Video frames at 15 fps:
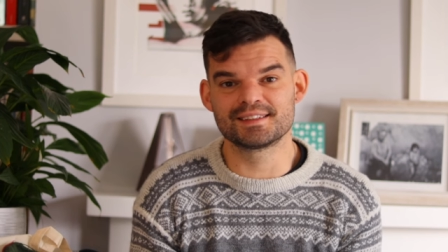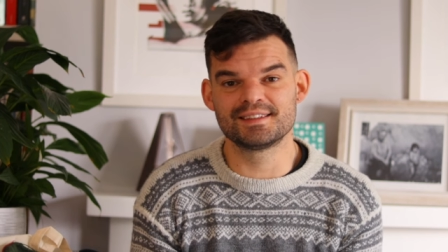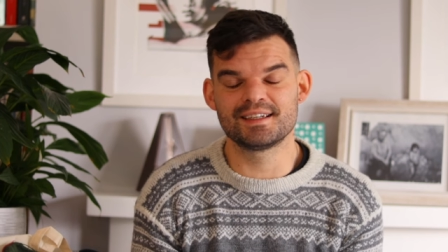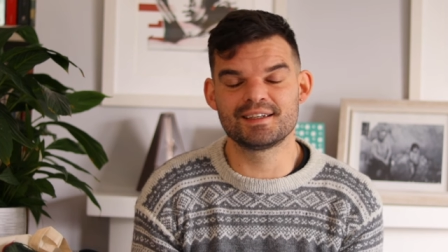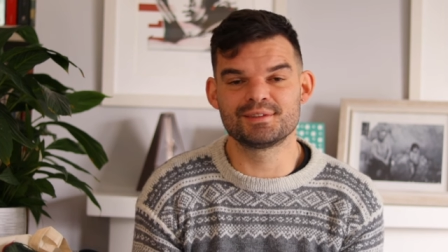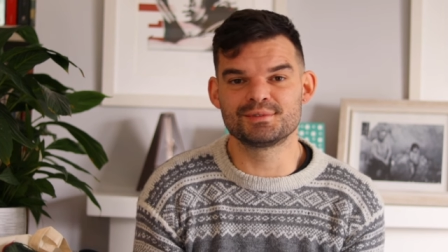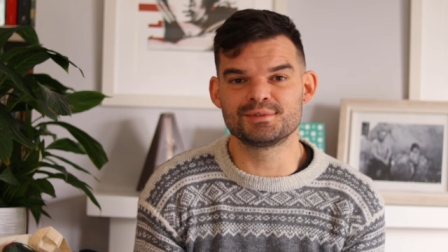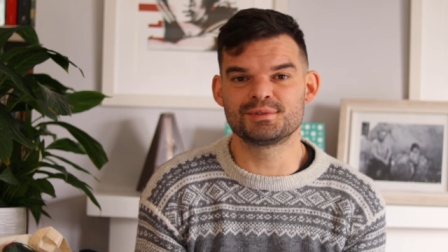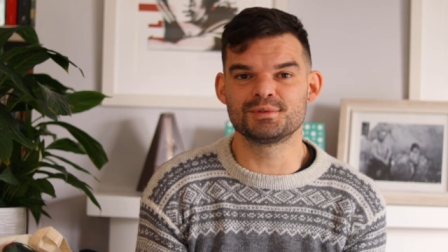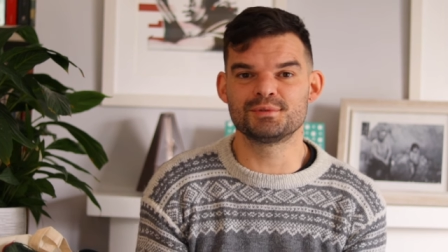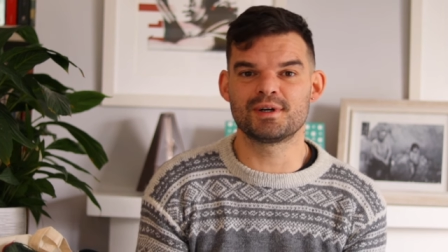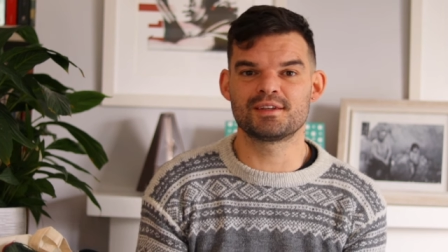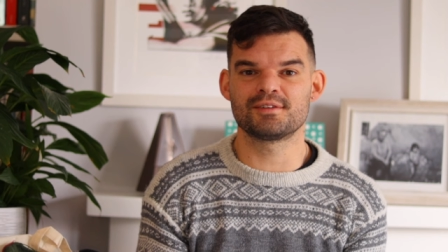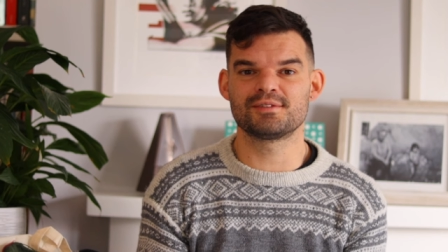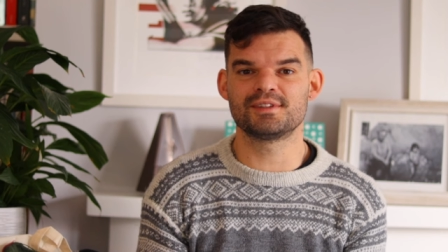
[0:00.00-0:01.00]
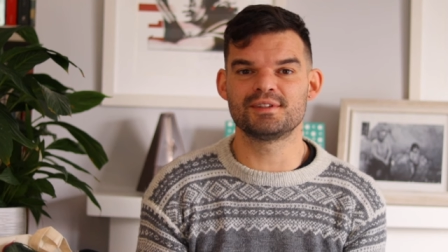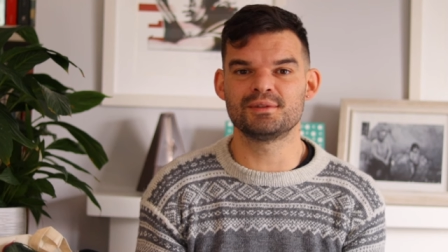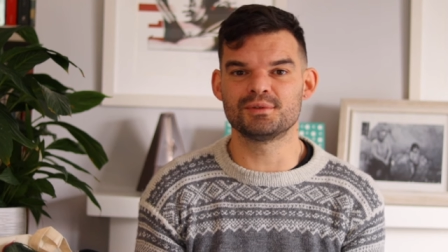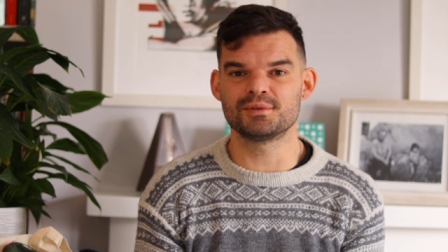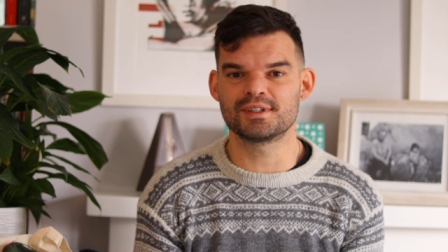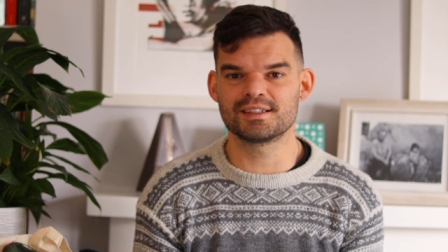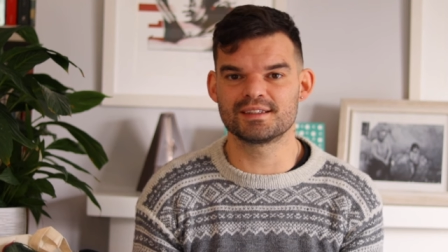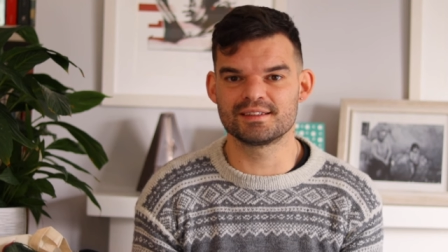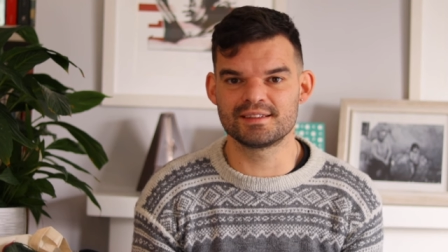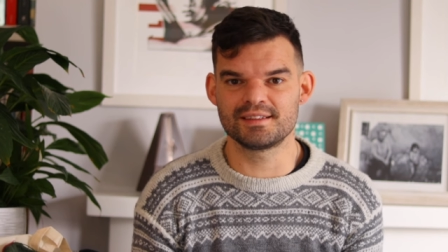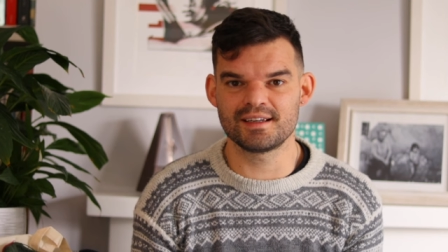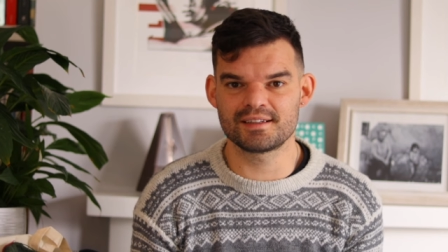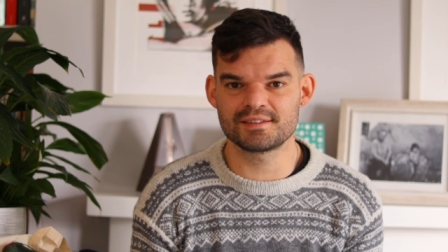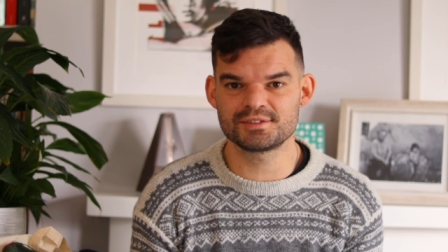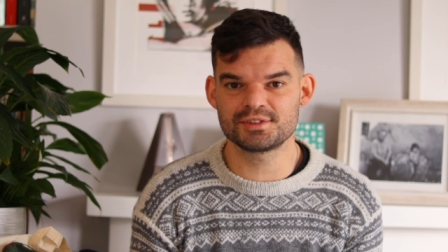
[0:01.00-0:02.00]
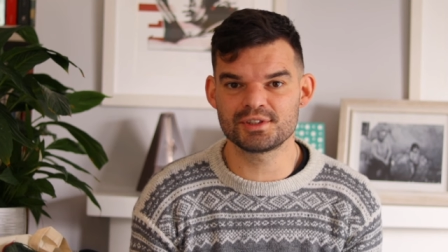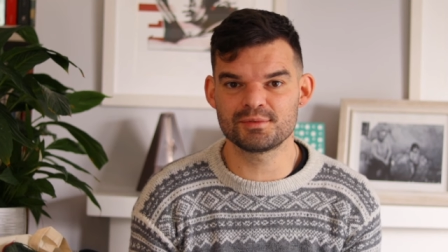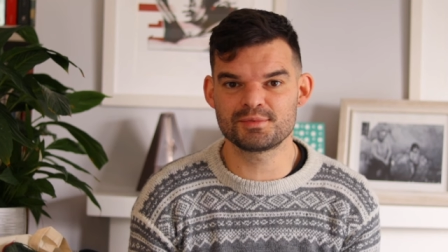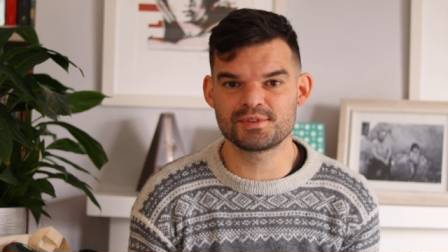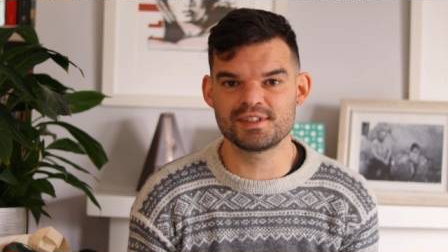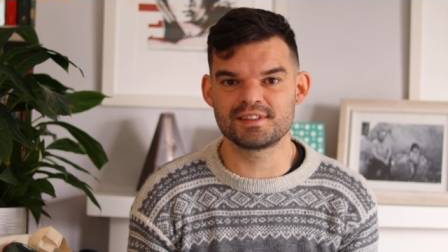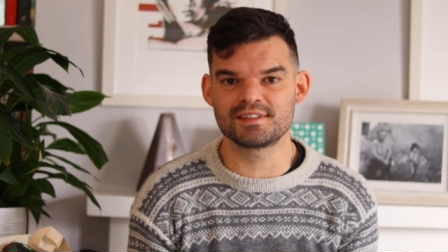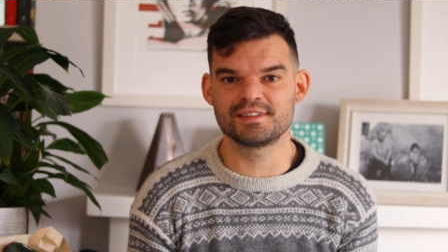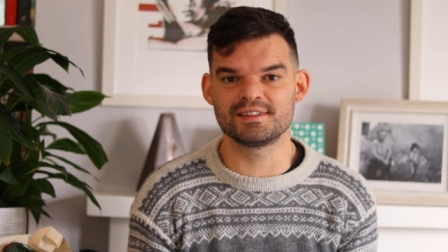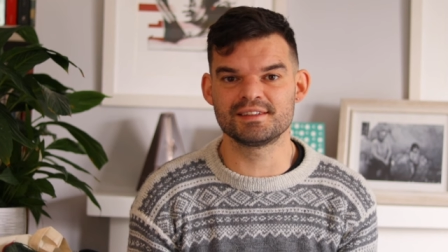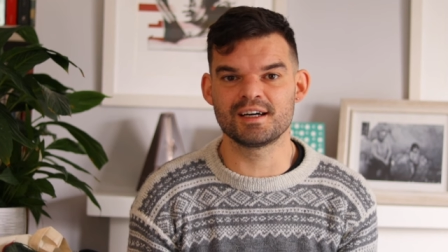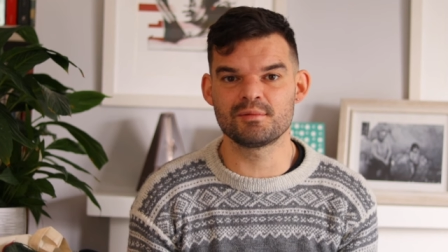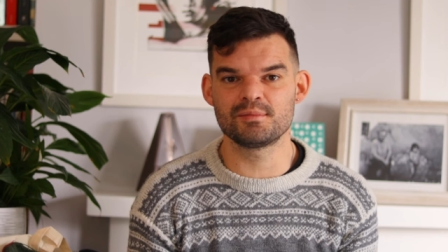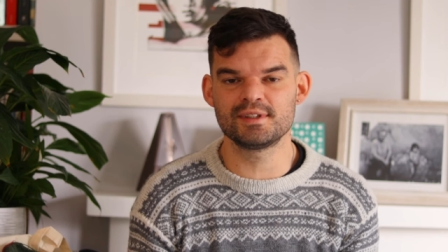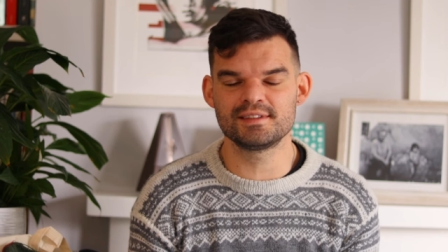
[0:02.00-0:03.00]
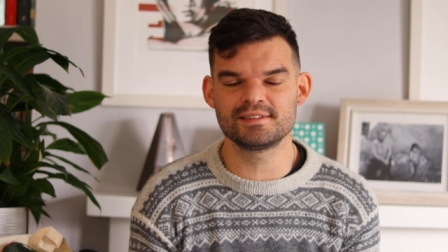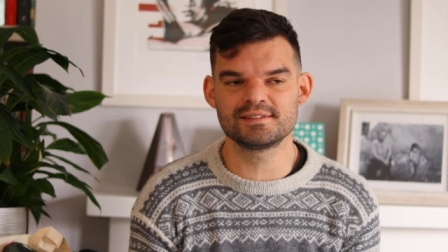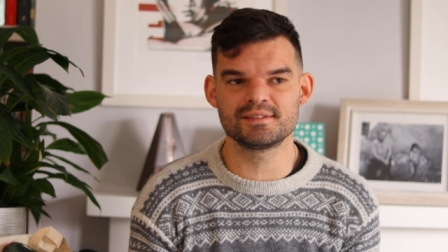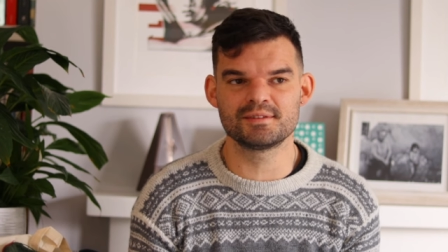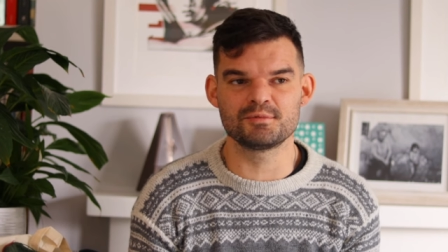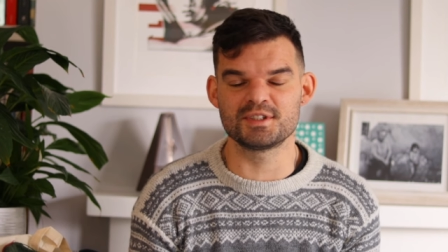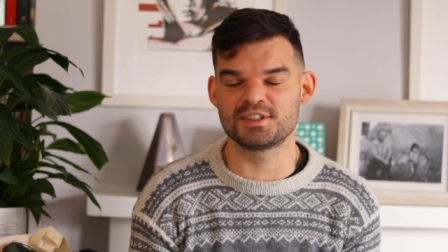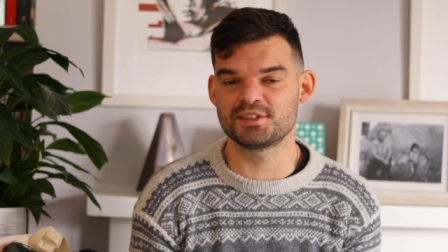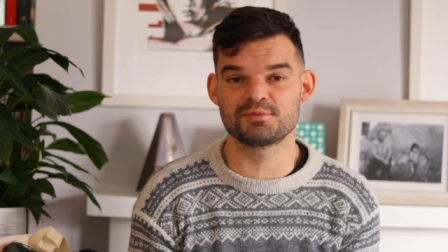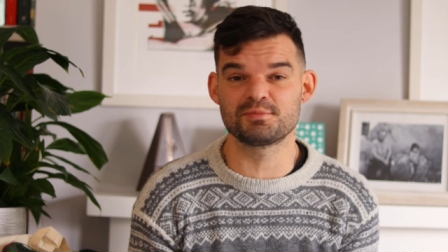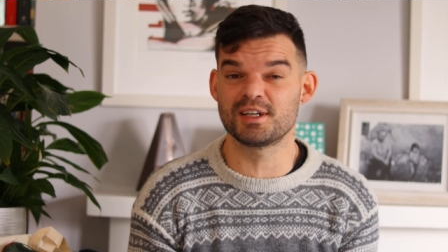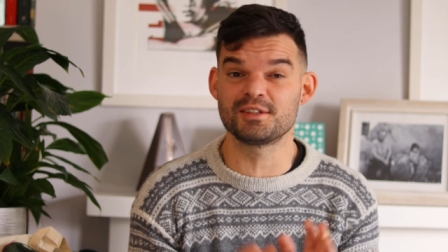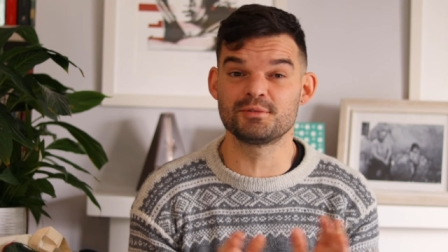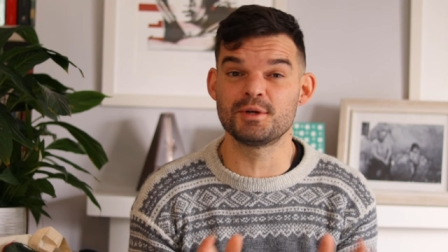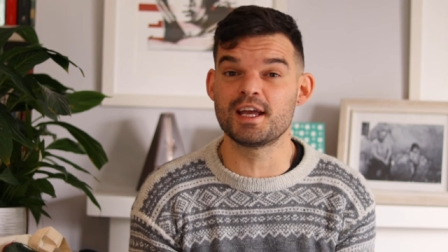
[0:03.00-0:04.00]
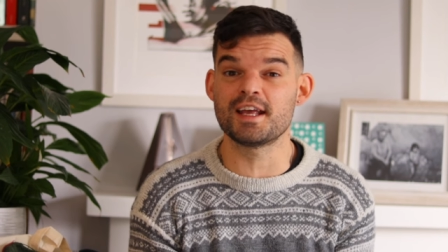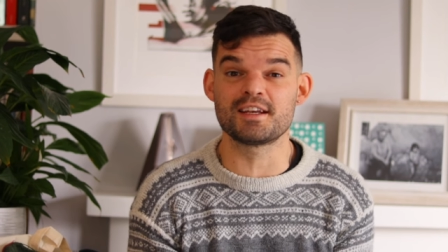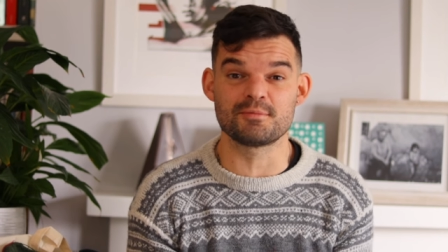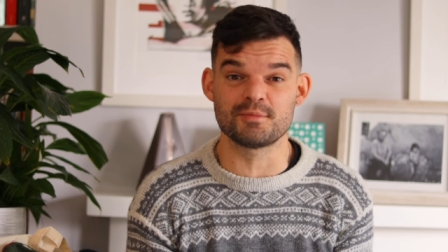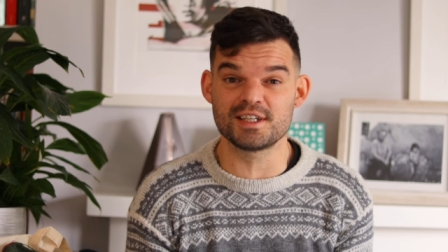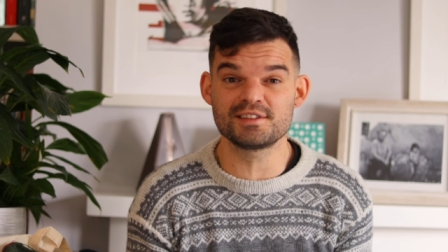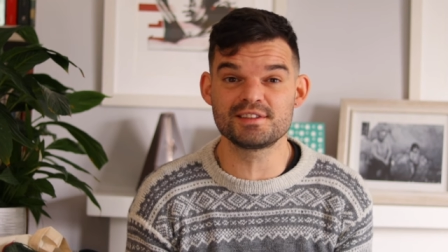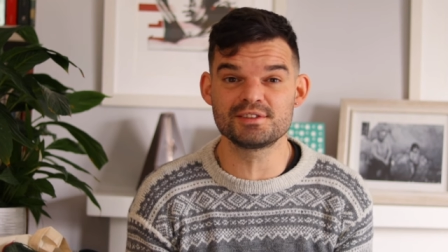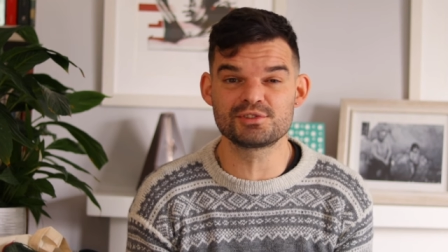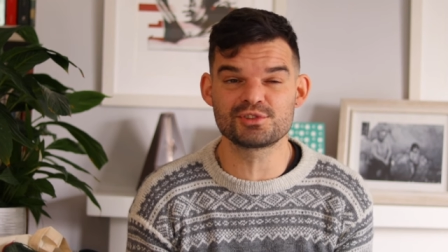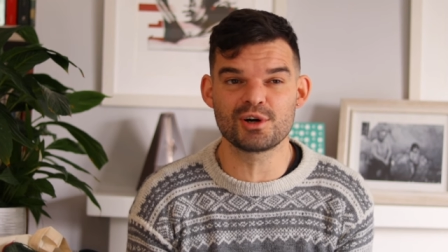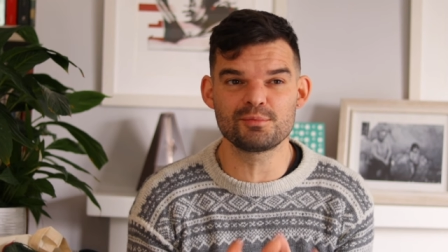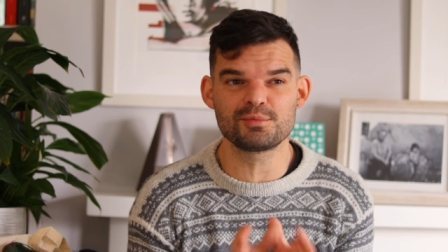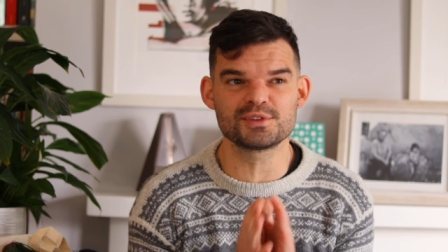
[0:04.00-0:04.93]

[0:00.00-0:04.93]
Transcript: down to one of the local yarn shops here in Dublin, which is, by the way, an amazing shop.